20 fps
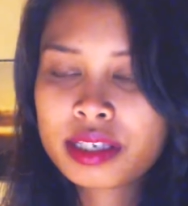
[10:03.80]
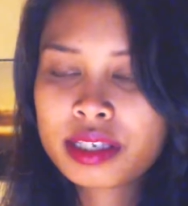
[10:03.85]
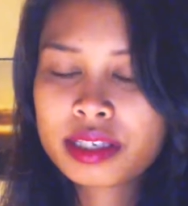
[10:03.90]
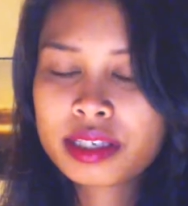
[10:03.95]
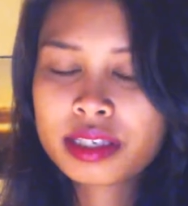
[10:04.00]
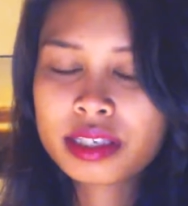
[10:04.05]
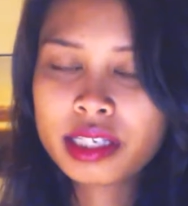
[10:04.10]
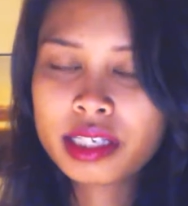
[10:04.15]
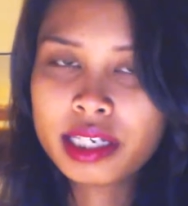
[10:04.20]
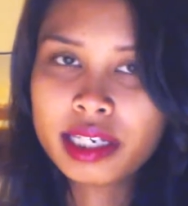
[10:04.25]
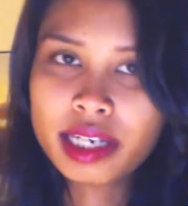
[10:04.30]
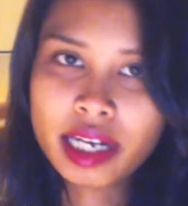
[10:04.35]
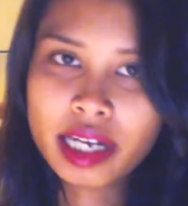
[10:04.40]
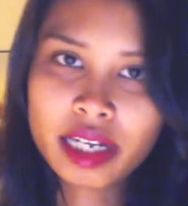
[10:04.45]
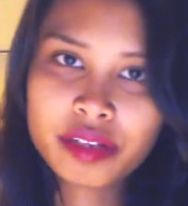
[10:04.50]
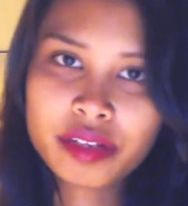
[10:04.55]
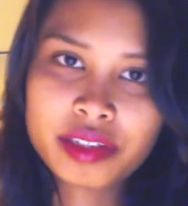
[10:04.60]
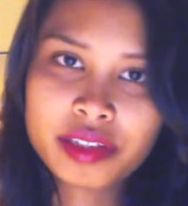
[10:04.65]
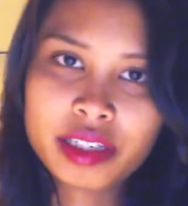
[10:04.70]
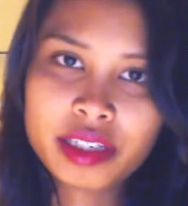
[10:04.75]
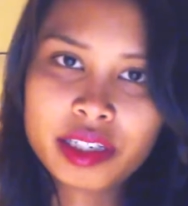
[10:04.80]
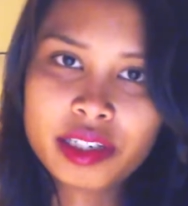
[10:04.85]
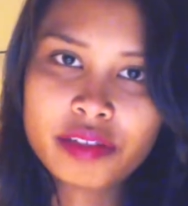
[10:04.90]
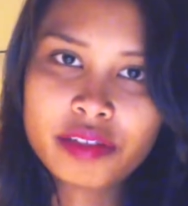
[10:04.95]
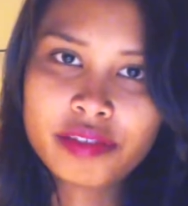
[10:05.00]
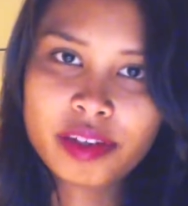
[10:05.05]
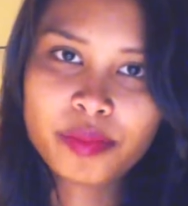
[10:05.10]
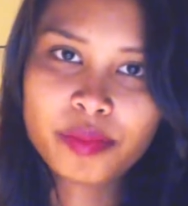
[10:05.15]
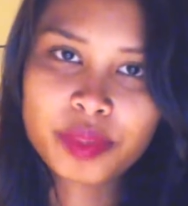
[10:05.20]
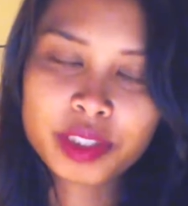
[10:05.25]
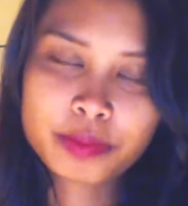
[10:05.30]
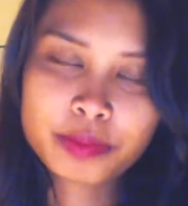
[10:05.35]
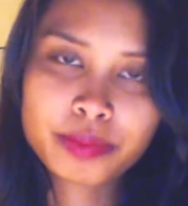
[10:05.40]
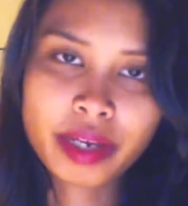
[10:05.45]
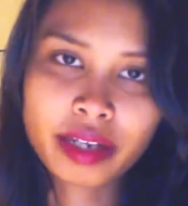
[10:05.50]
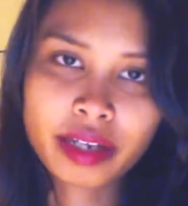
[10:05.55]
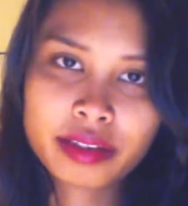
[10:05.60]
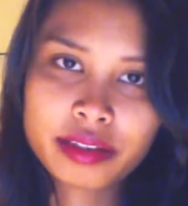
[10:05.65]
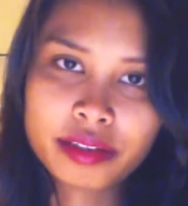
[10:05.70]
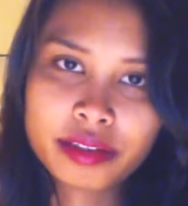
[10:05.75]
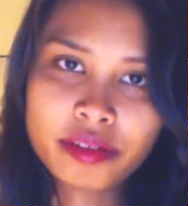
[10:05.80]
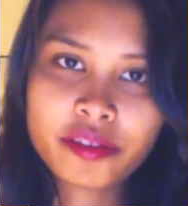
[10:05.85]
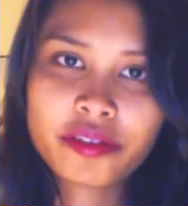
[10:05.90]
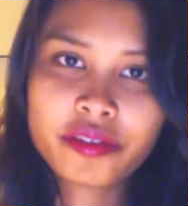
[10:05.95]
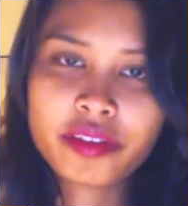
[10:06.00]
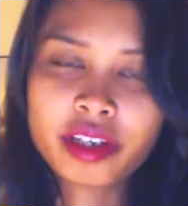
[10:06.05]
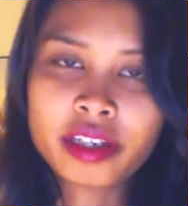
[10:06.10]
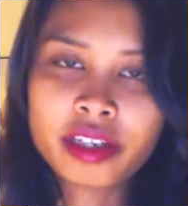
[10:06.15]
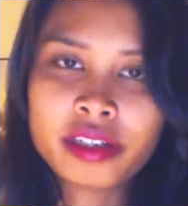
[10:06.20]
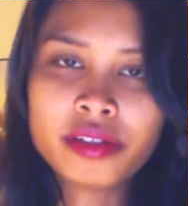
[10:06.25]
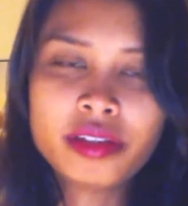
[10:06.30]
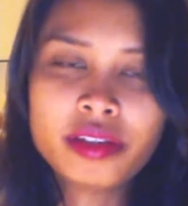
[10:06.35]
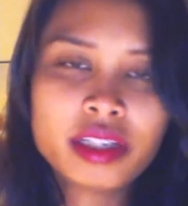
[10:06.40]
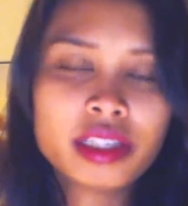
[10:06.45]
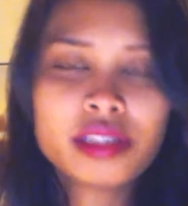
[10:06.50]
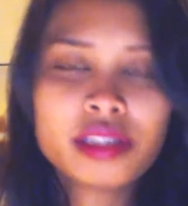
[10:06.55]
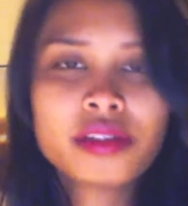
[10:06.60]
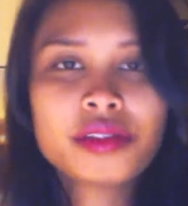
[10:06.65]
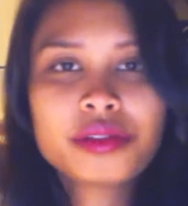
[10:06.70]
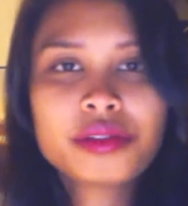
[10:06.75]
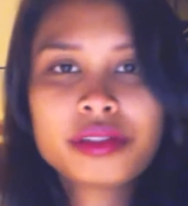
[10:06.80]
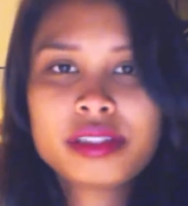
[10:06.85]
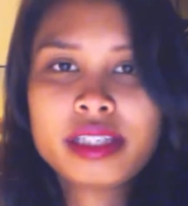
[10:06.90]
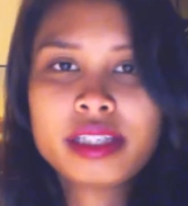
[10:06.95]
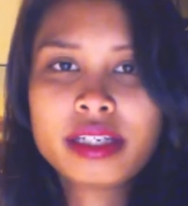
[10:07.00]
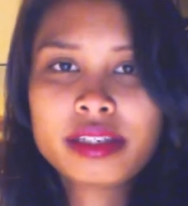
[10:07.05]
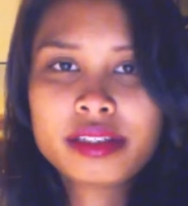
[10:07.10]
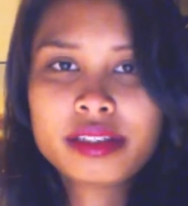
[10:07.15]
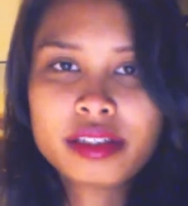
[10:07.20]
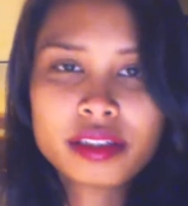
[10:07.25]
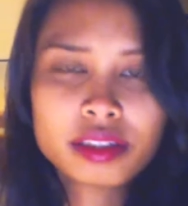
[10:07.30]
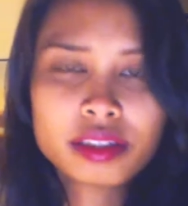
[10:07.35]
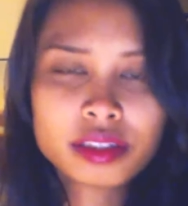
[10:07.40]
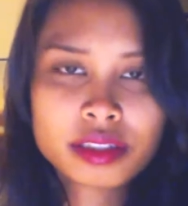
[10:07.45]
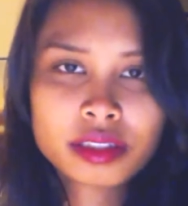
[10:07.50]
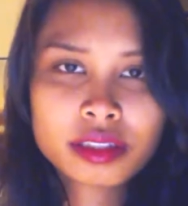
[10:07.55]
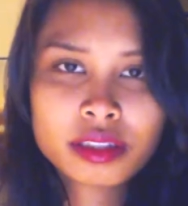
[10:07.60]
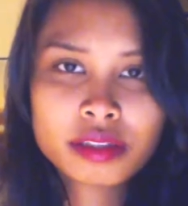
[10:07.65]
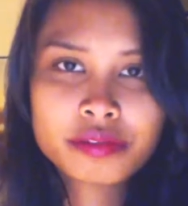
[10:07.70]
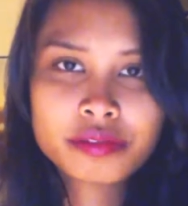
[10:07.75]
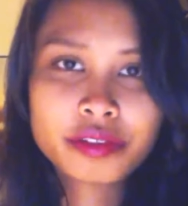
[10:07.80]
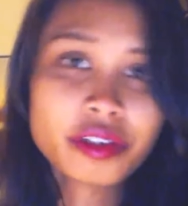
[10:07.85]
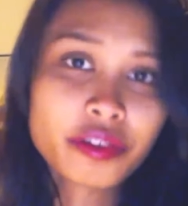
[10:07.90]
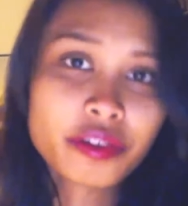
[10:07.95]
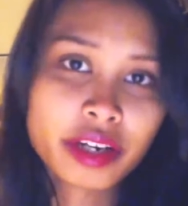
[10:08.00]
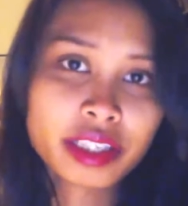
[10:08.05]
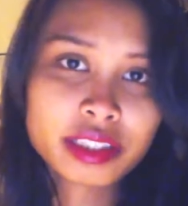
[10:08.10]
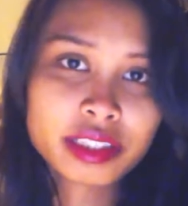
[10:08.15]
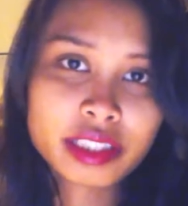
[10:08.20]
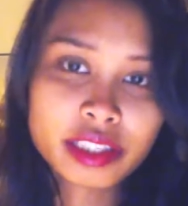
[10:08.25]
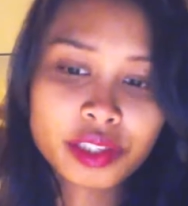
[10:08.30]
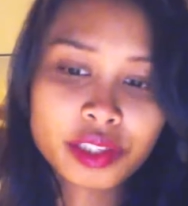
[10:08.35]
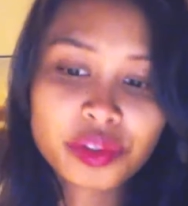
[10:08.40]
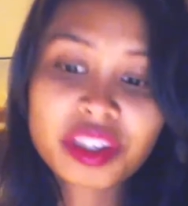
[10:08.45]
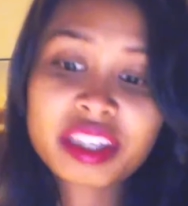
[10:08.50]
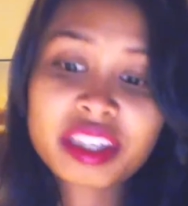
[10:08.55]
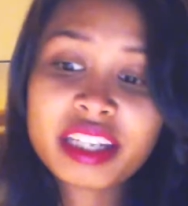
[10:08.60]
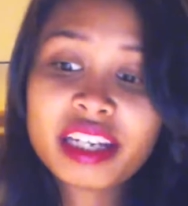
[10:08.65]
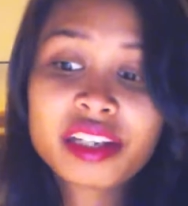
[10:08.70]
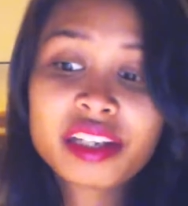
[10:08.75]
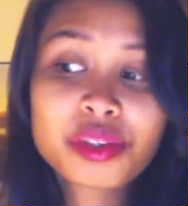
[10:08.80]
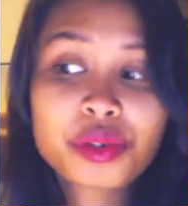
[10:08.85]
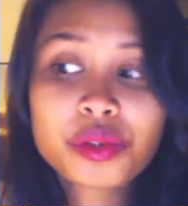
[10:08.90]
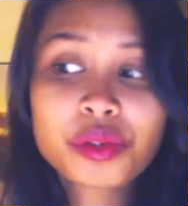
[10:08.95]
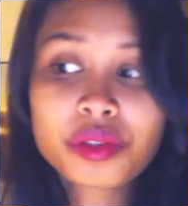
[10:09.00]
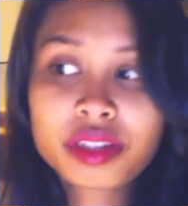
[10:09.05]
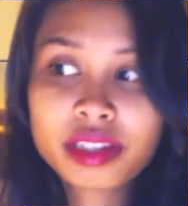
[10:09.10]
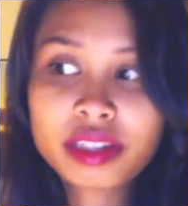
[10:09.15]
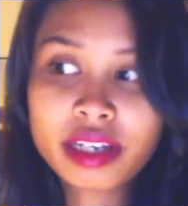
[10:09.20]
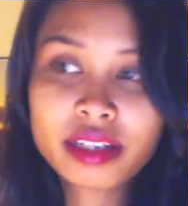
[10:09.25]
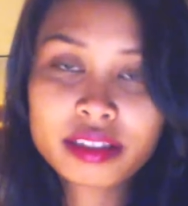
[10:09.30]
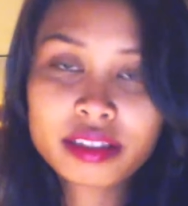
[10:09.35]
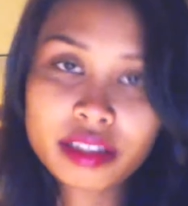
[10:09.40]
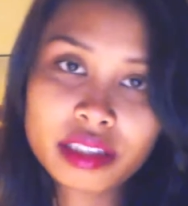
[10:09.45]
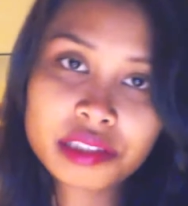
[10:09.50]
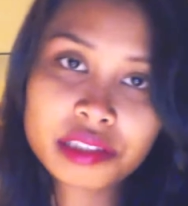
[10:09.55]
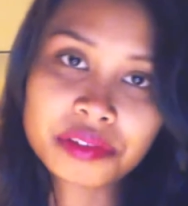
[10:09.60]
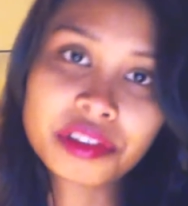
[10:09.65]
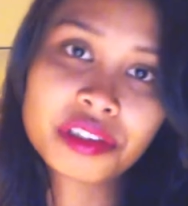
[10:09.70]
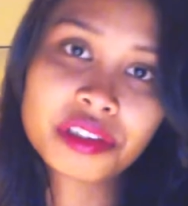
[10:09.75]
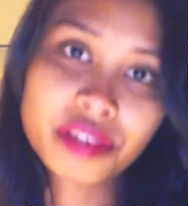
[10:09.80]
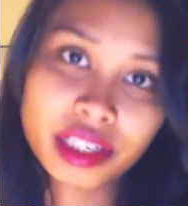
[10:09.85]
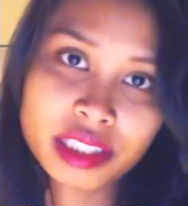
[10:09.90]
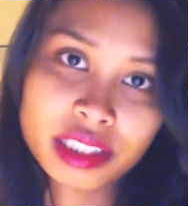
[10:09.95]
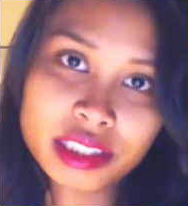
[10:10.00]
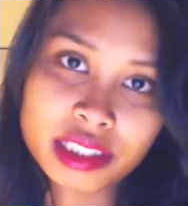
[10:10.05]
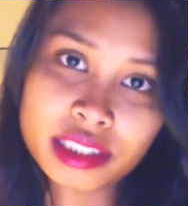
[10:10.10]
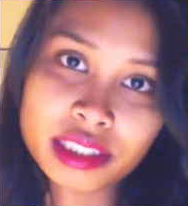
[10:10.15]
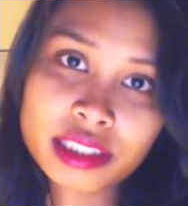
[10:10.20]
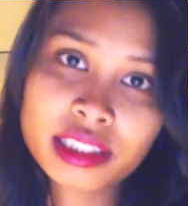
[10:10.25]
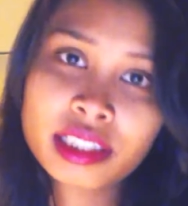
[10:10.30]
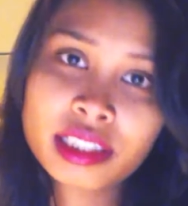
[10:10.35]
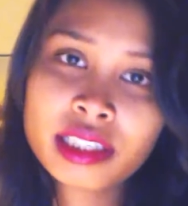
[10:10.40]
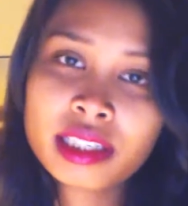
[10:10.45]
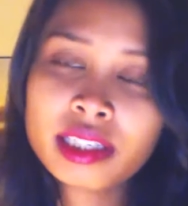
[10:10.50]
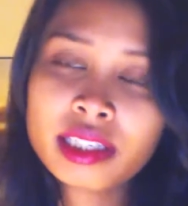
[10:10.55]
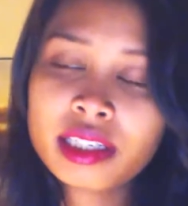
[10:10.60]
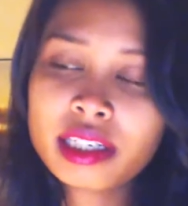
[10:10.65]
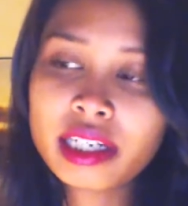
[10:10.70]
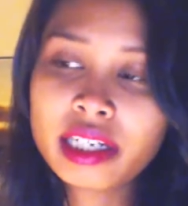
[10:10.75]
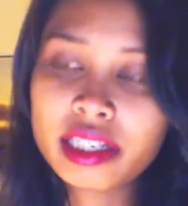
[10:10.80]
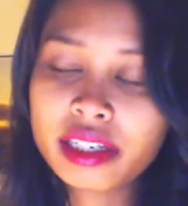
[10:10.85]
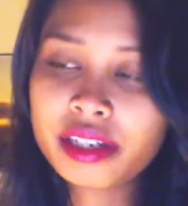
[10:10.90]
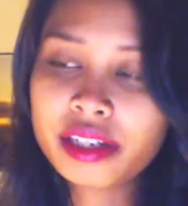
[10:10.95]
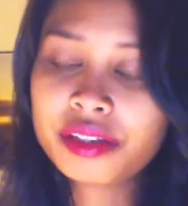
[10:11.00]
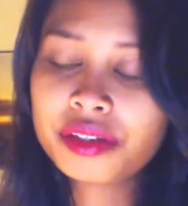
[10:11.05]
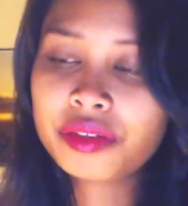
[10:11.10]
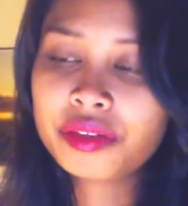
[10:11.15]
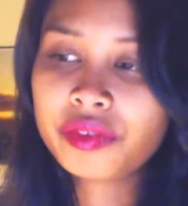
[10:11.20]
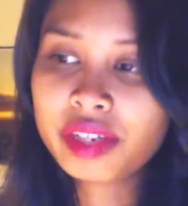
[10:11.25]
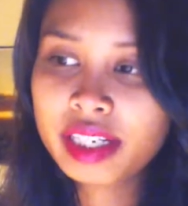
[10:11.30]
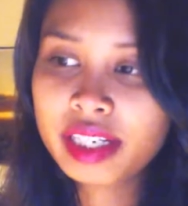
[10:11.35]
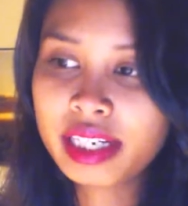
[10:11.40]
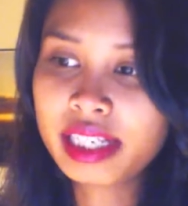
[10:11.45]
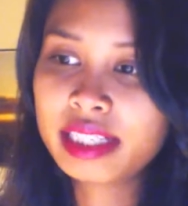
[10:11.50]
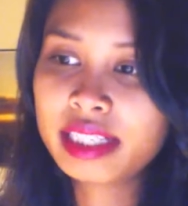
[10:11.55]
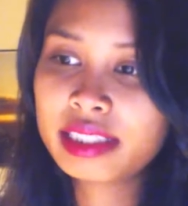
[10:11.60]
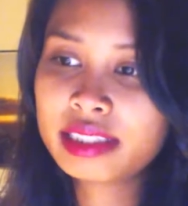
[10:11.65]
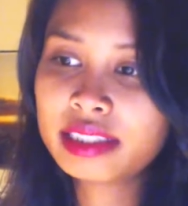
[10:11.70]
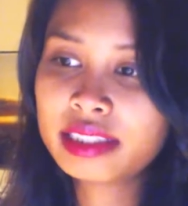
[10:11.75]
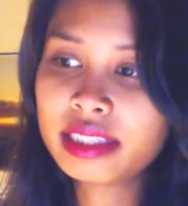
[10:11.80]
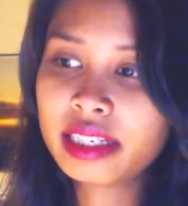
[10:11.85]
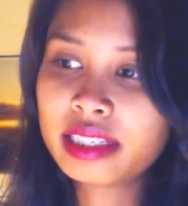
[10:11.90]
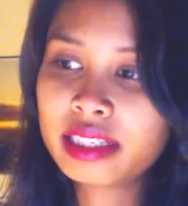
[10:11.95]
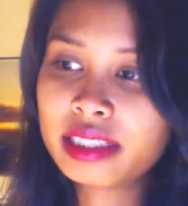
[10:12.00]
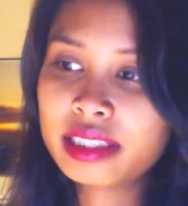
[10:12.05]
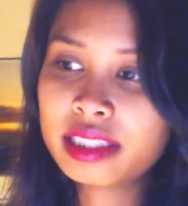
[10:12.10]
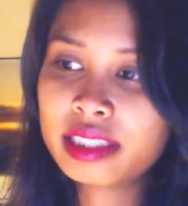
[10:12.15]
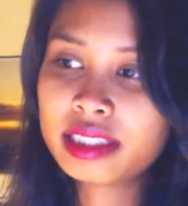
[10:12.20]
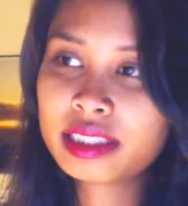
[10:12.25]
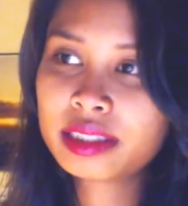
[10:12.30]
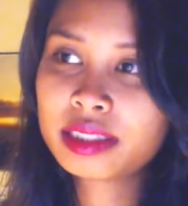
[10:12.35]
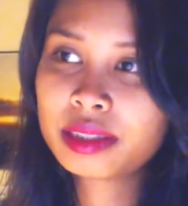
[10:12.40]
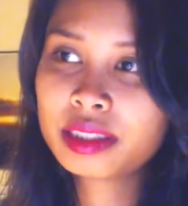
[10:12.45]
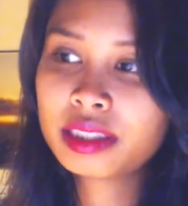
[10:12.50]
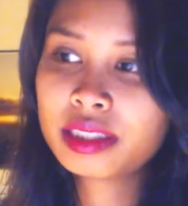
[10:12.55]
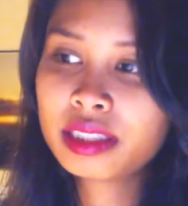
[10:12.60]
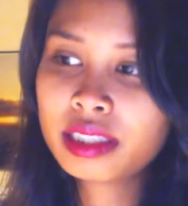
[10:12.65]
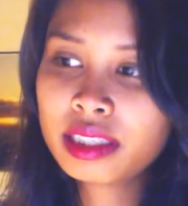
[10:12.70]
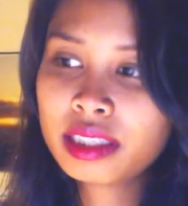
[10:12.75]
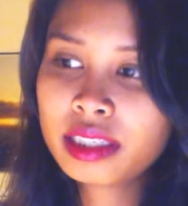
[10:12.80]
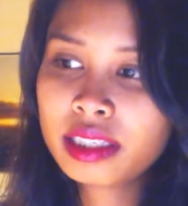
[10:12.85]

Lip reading: see life in a different perspective, and you learn not to take things for granted. You think you don't take things for granted, and then you realize that this